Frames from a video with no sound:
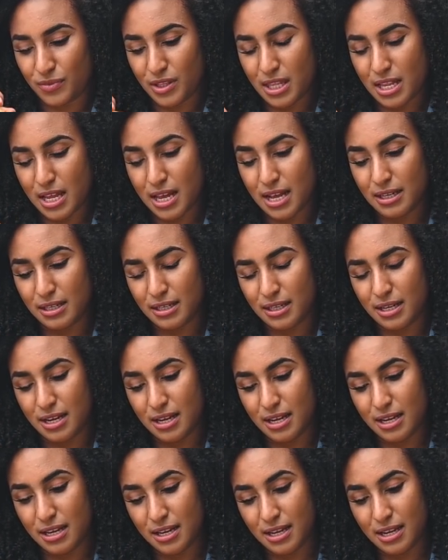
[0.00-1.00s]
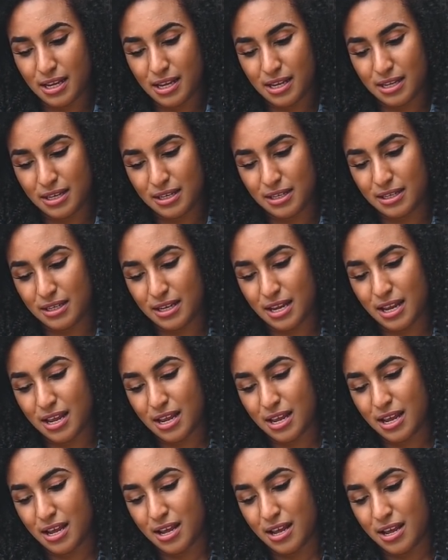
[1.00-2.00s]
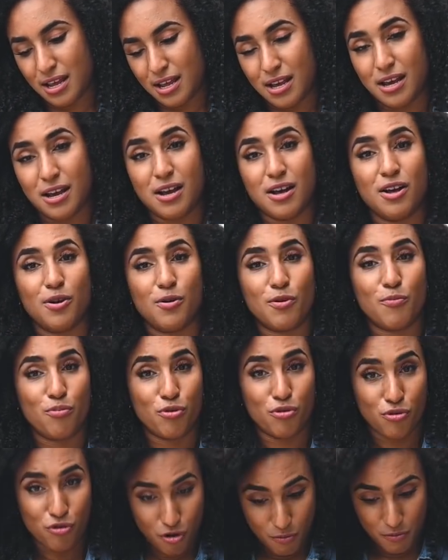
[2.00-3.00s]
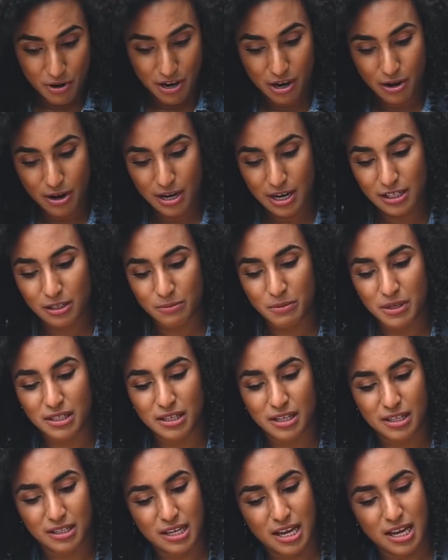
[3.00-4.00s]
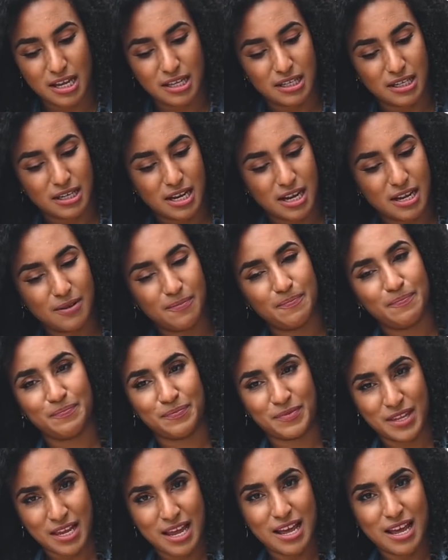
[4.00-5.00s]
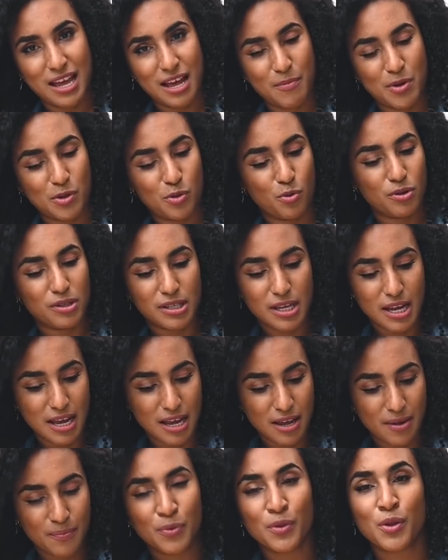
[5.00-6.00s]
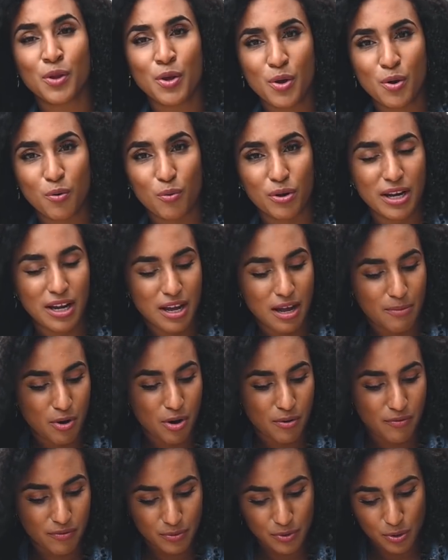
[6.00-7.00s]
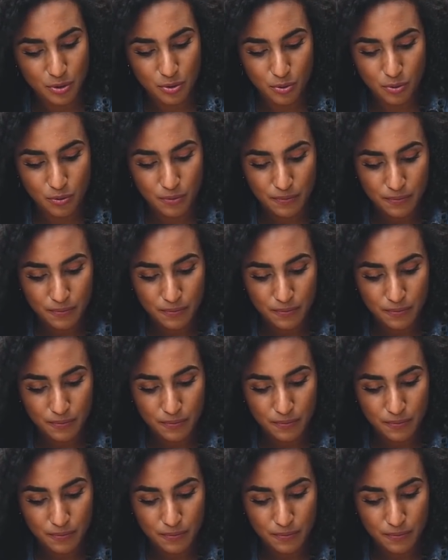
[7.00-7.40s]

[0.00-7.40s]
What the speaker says: That is probably going into my son's hair tonight and my daughter's hair when they come home from school.